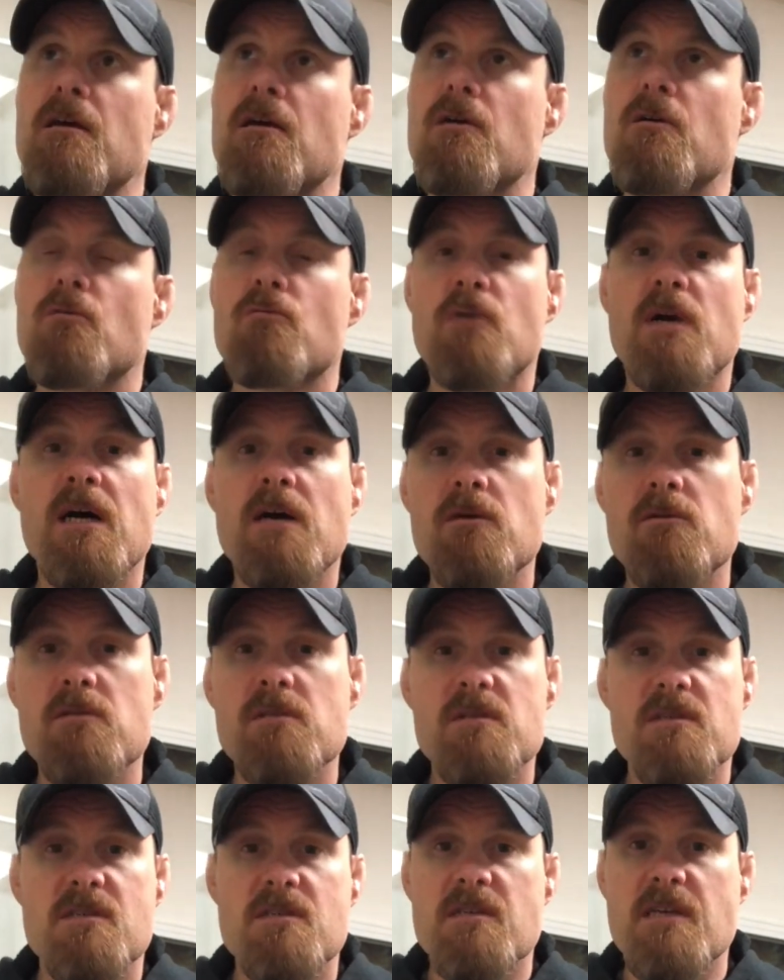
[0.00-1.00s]
Around
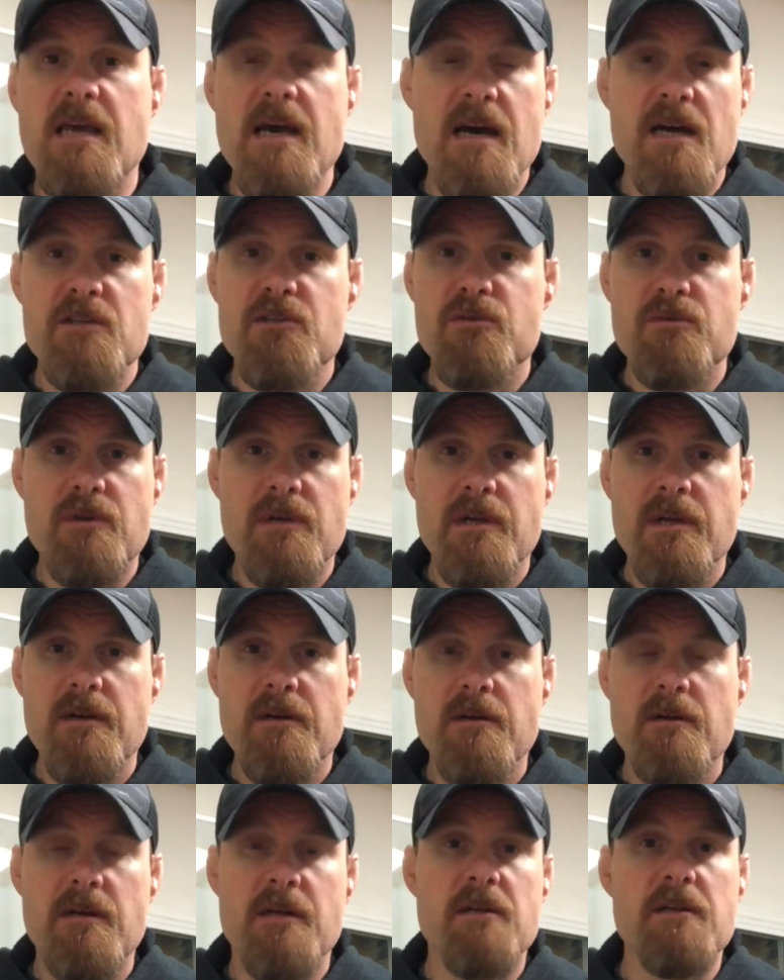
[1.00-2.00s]
Saskatchewan
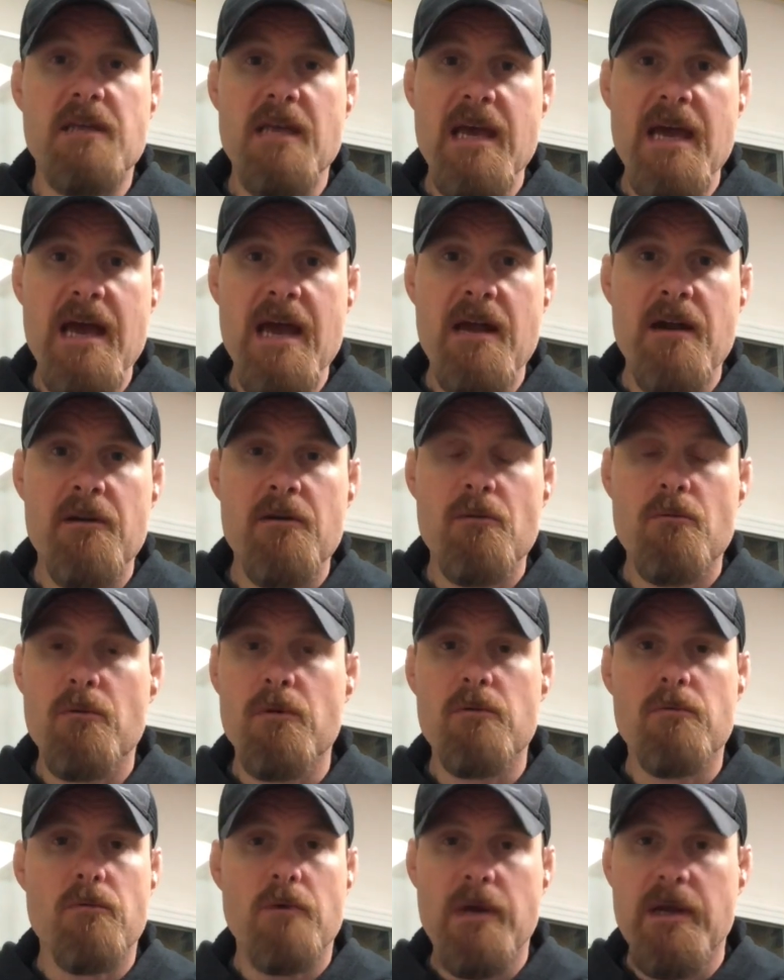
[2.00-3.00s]
here in Canada, we're
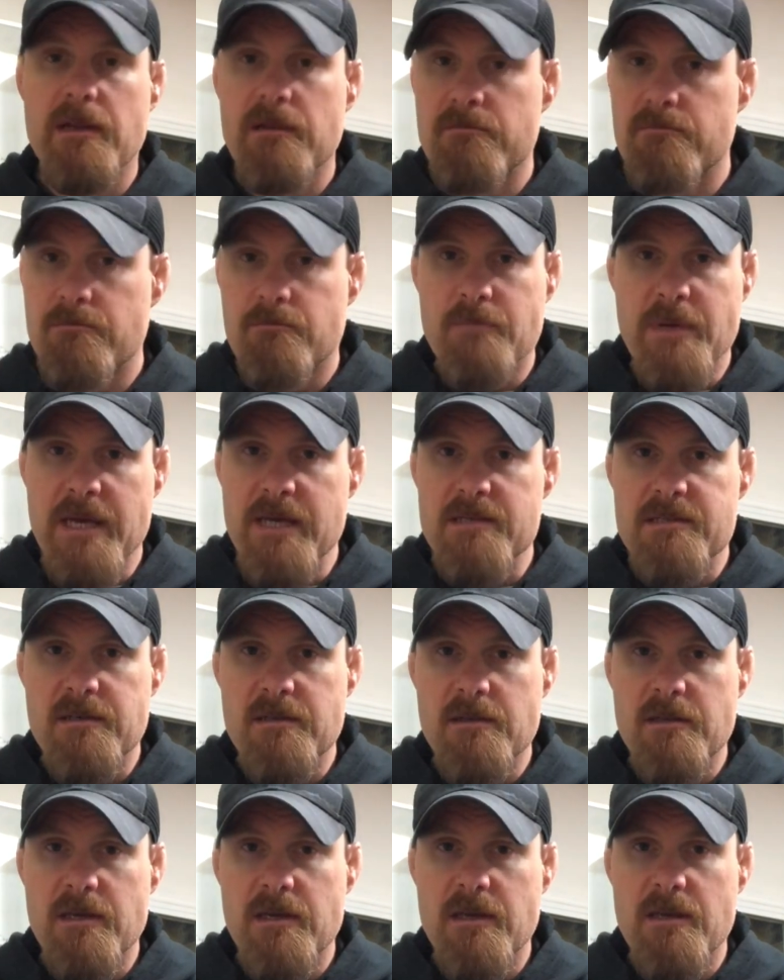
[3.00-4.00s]
right
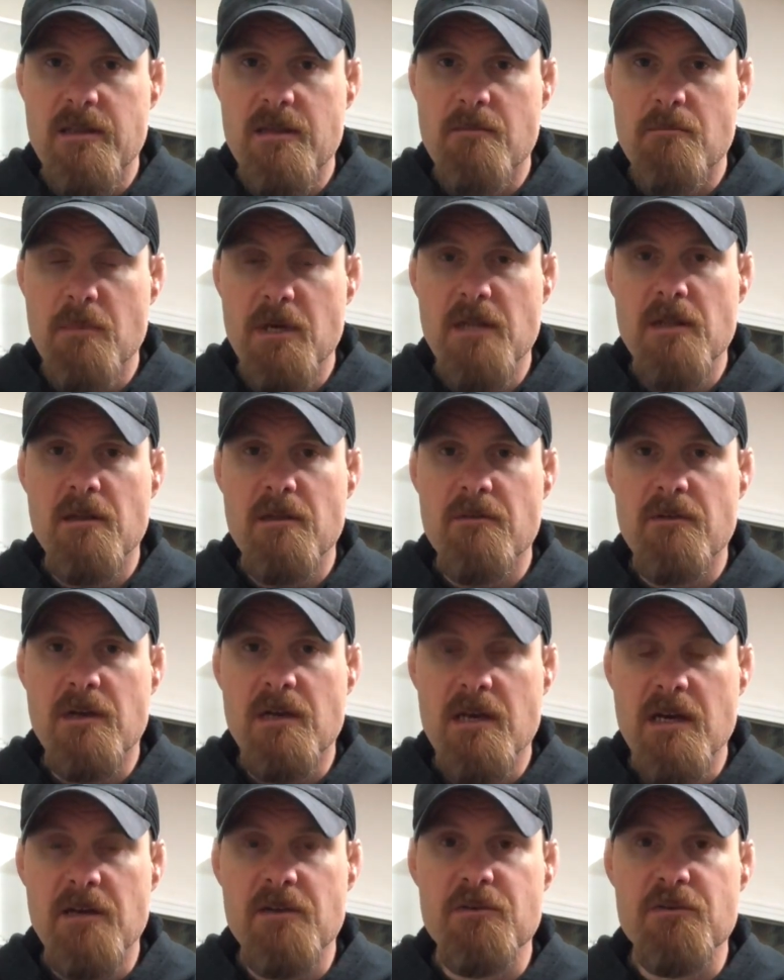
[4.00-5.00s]
basically in the middle of the
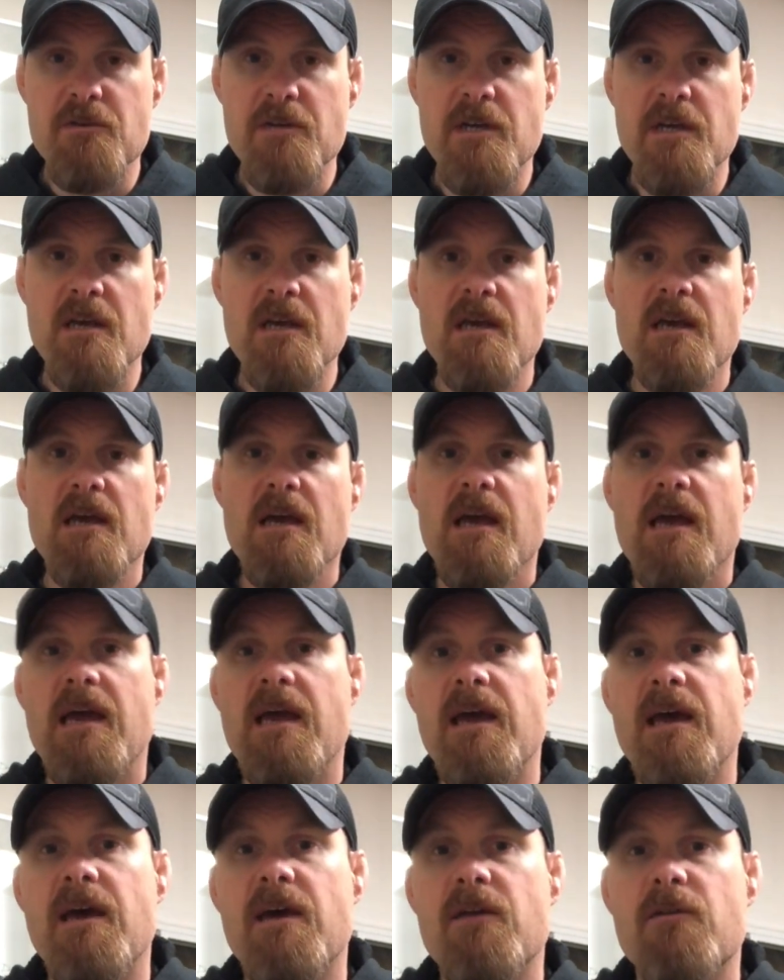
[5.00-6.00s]
country,
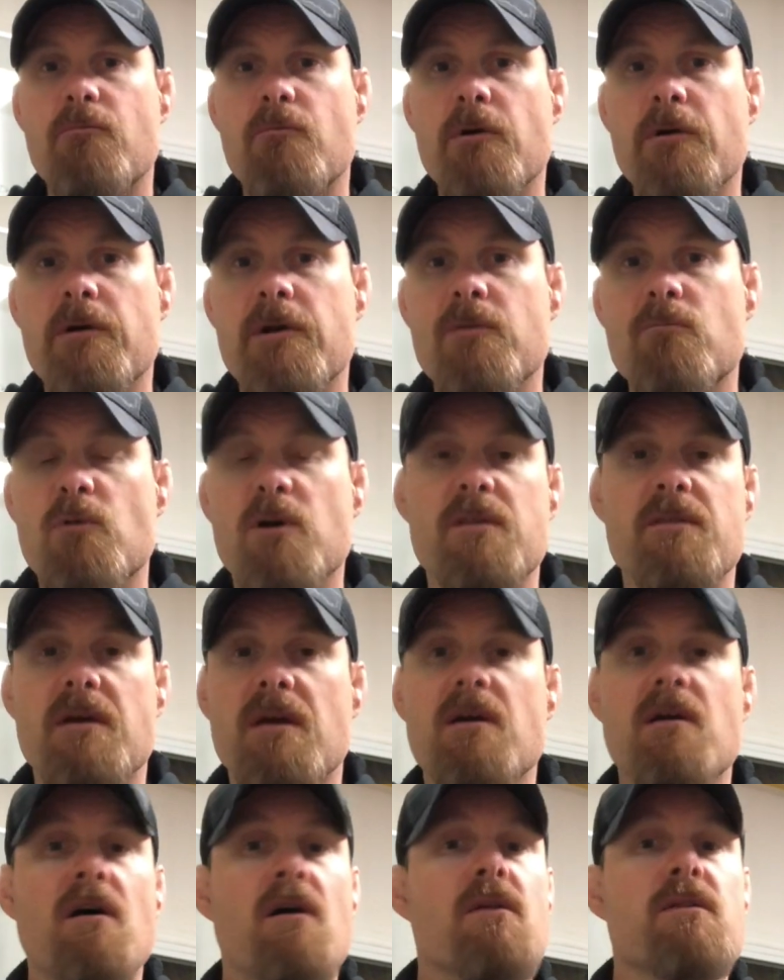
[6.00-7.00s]
and we're in what they
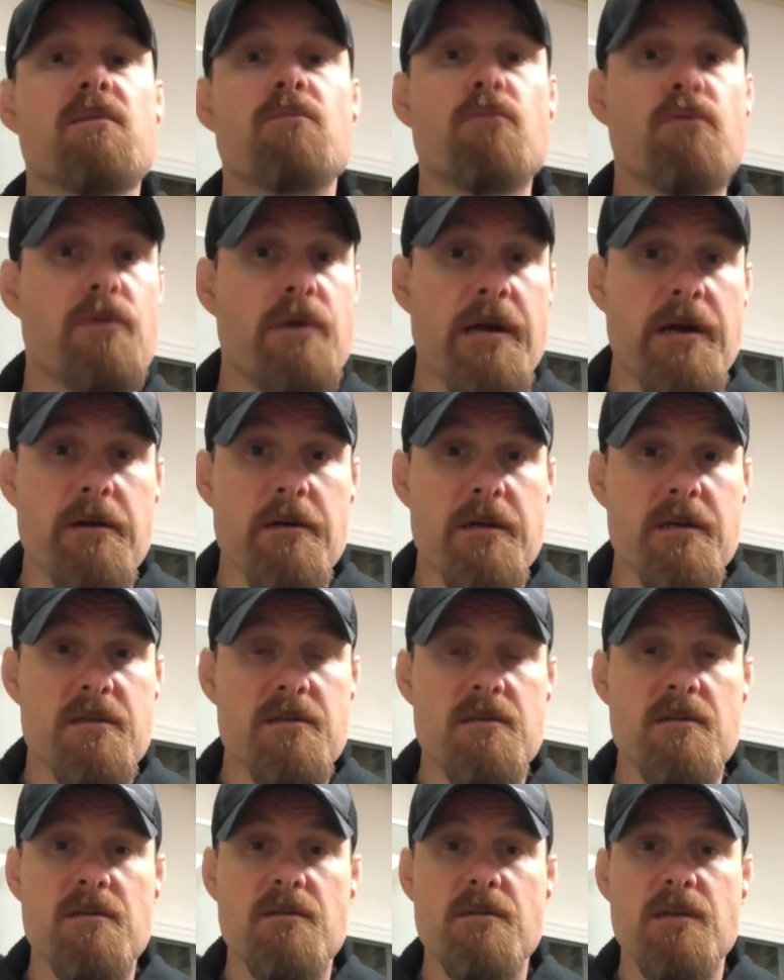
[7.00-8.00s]
call the prairies.